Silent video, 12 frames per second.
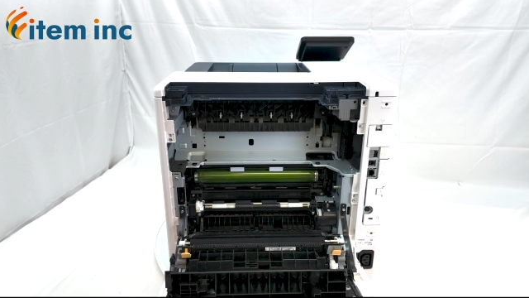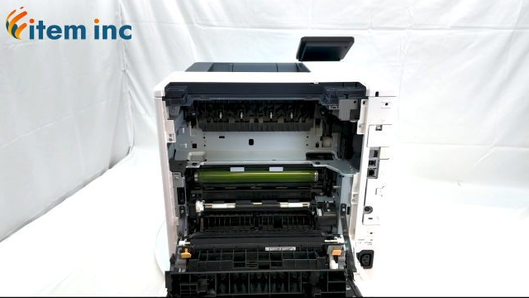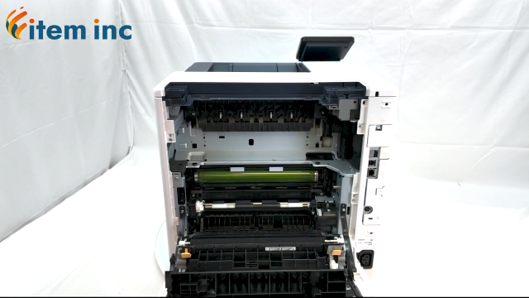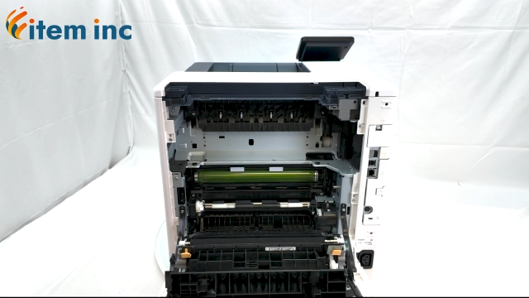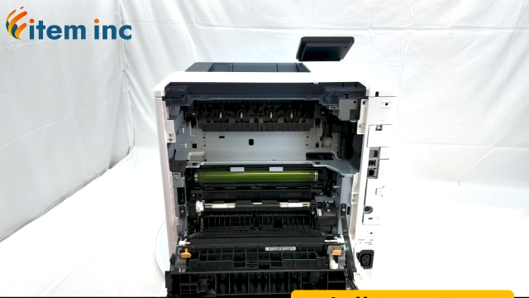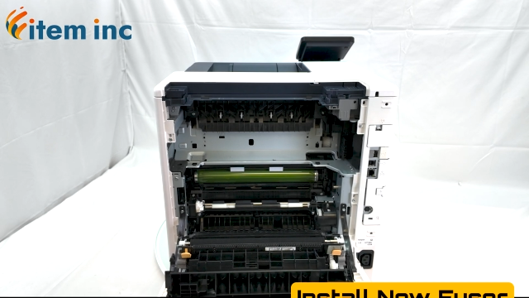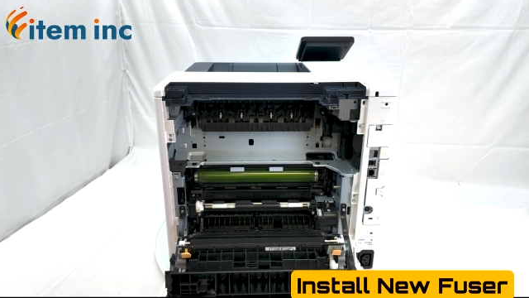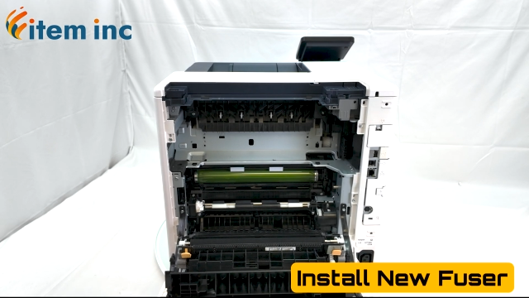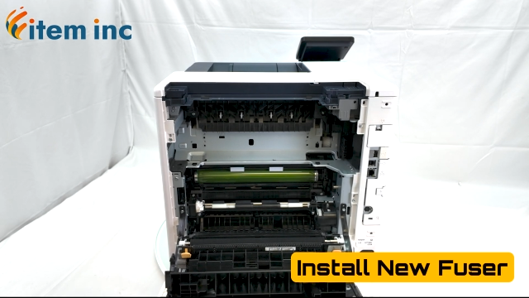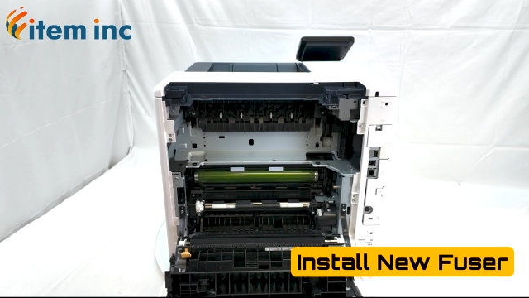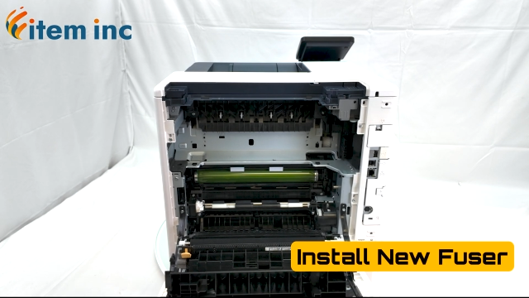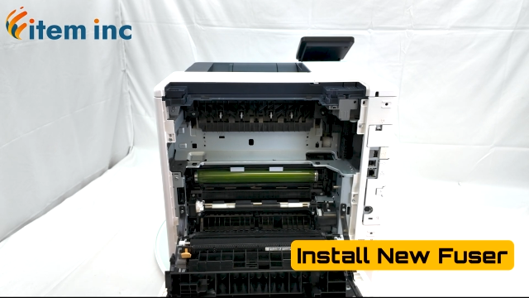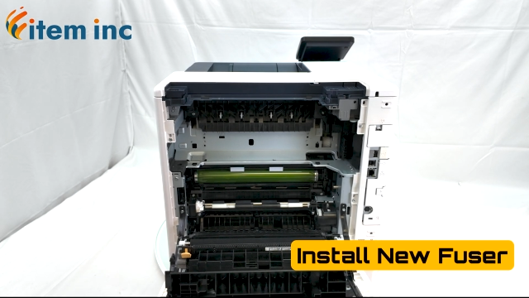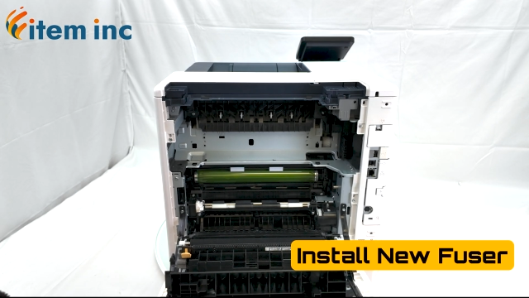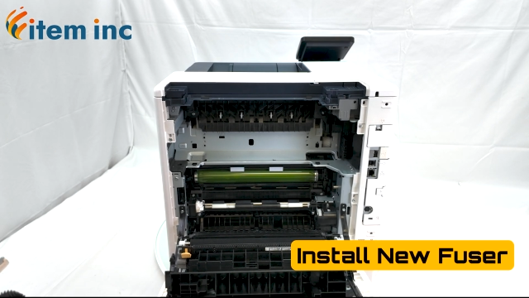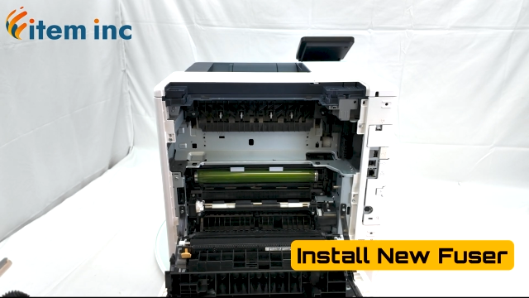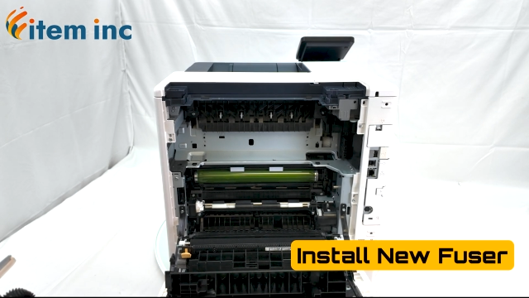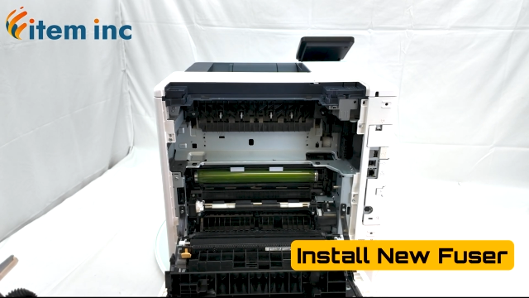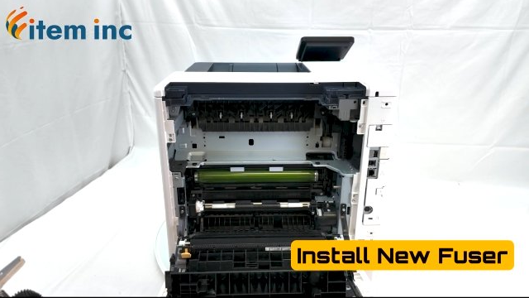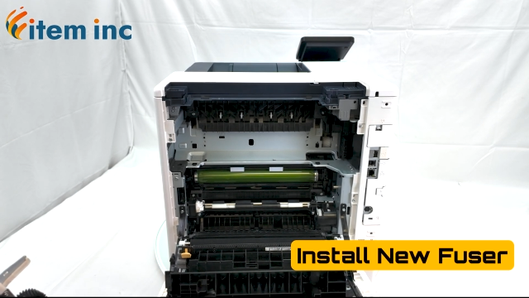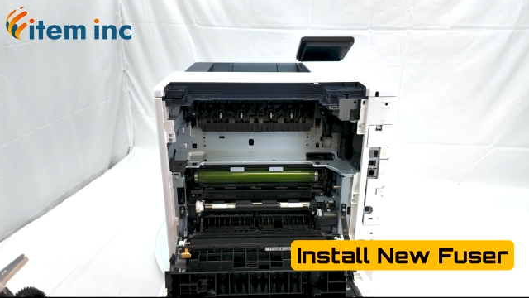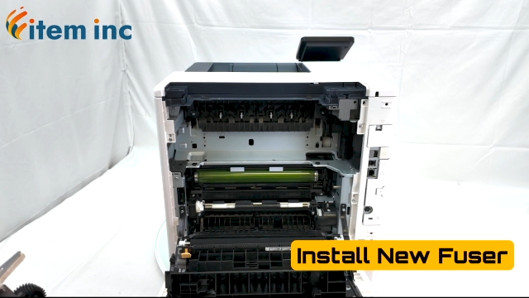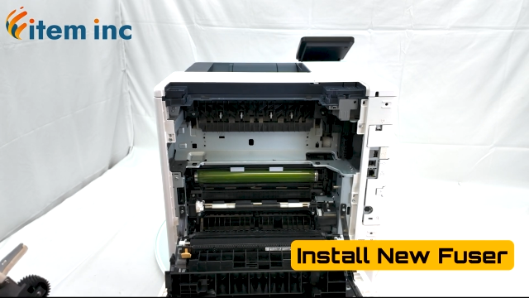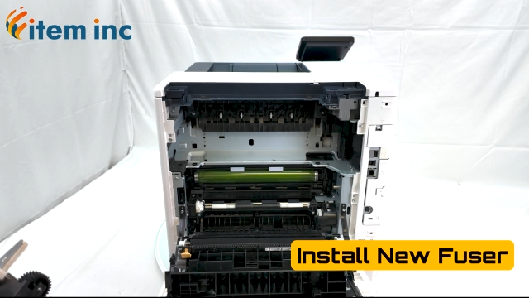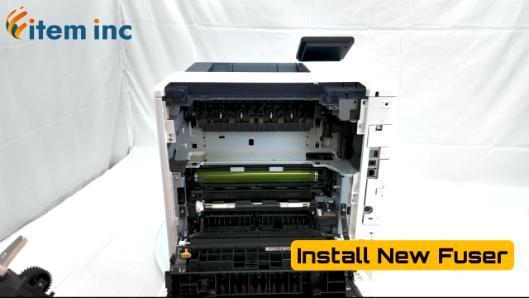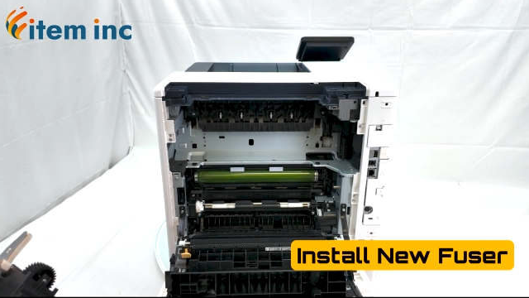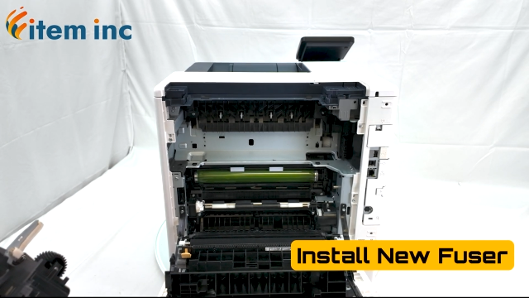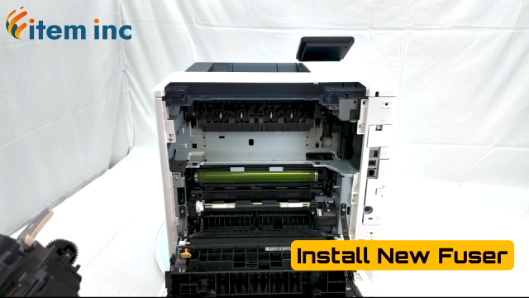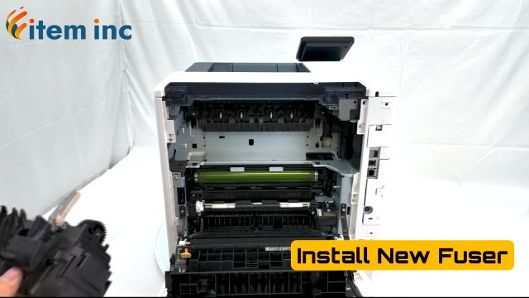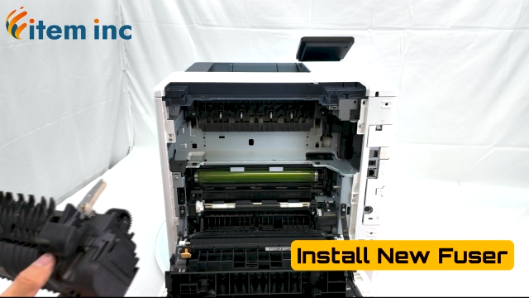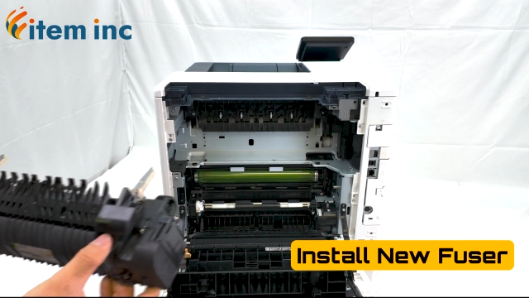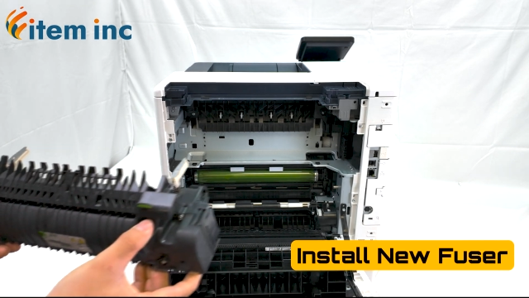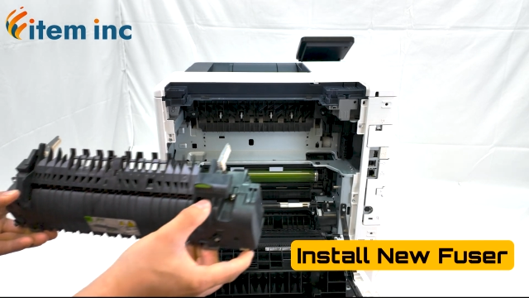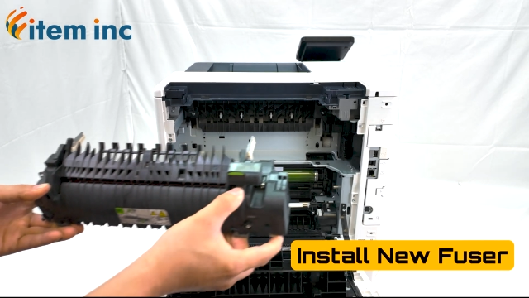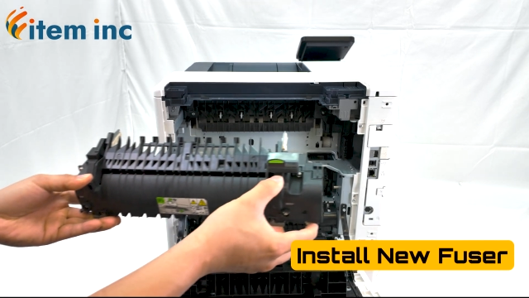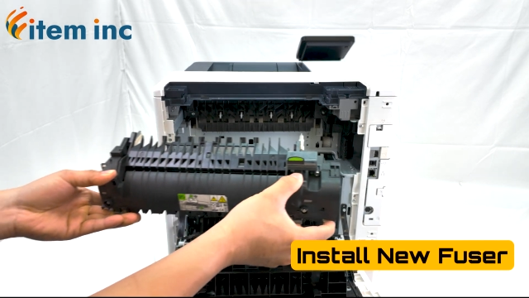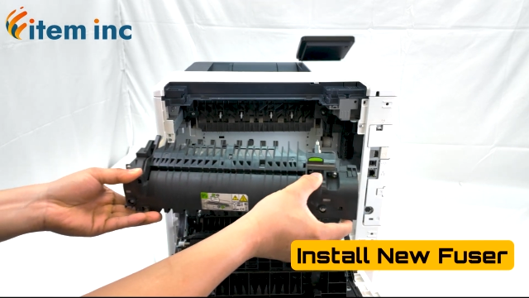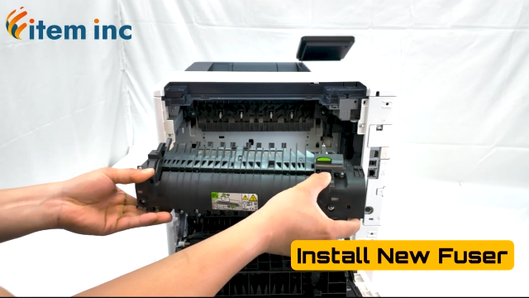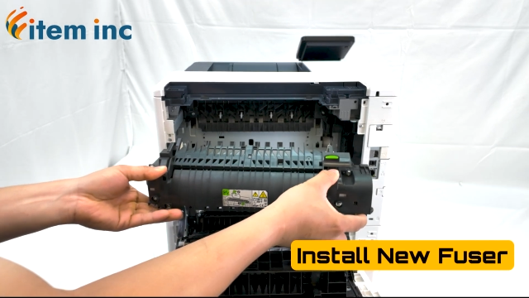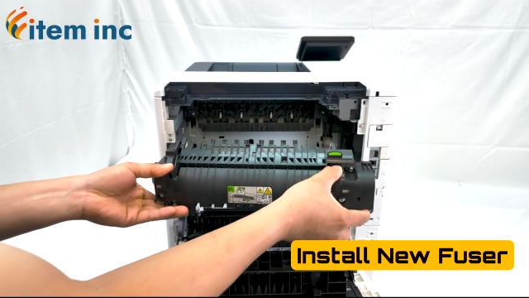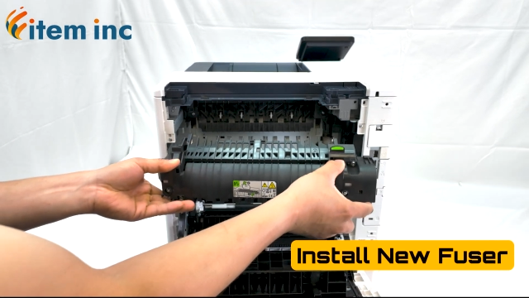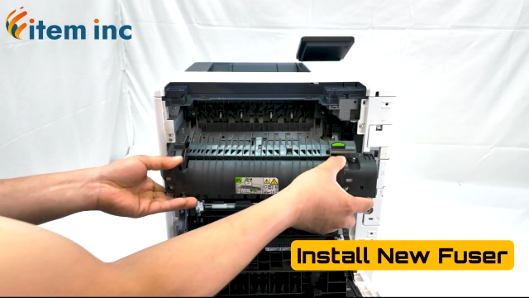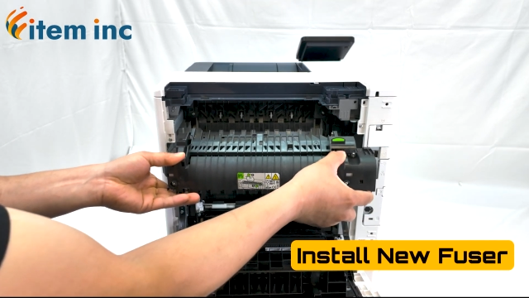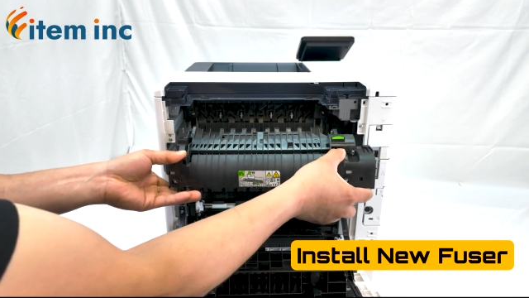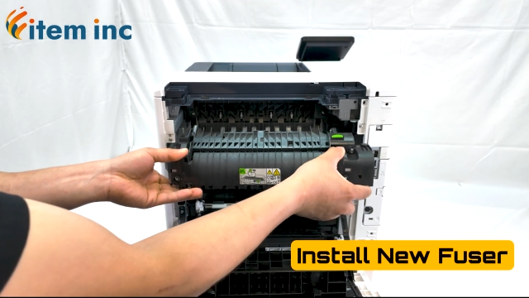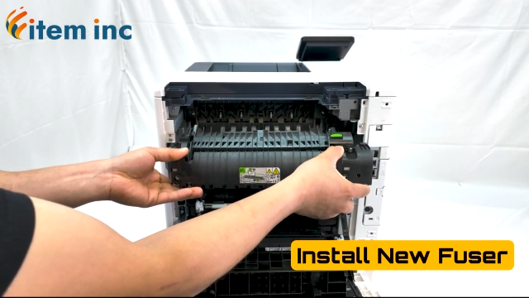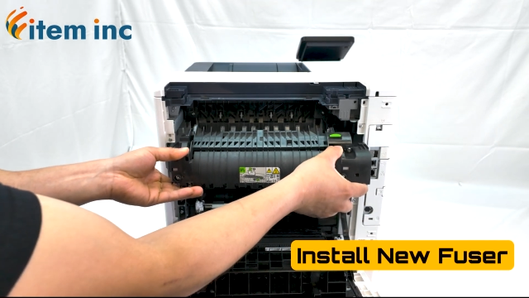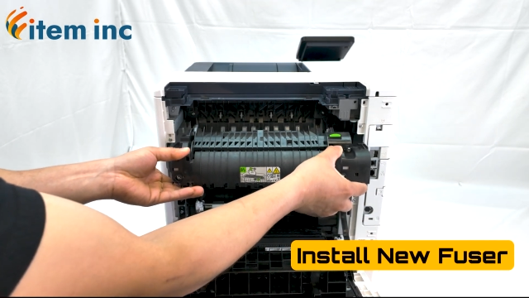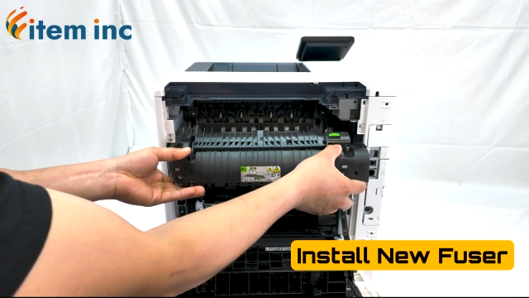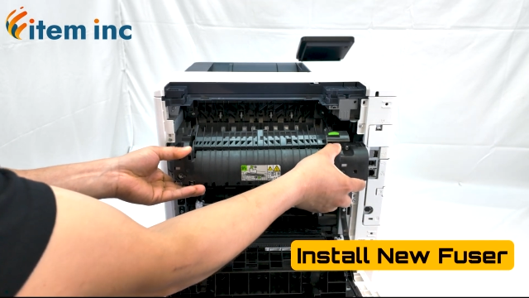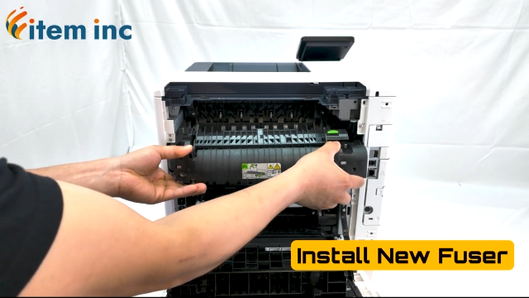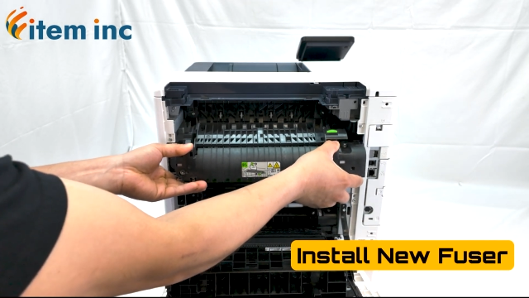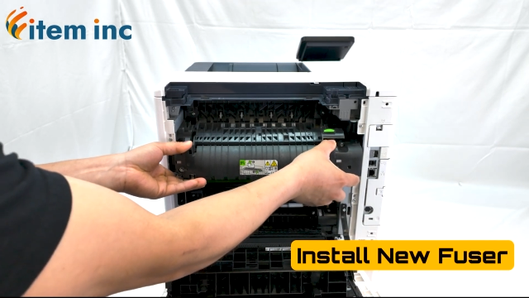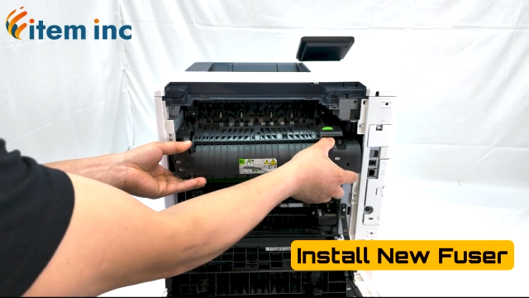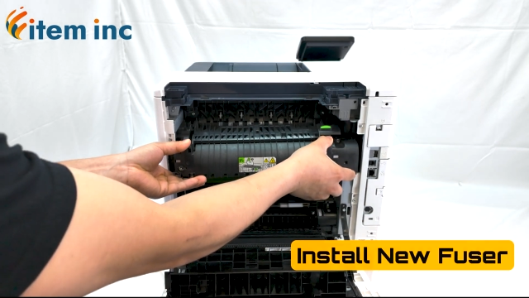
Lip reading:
[unreadable: no face in view]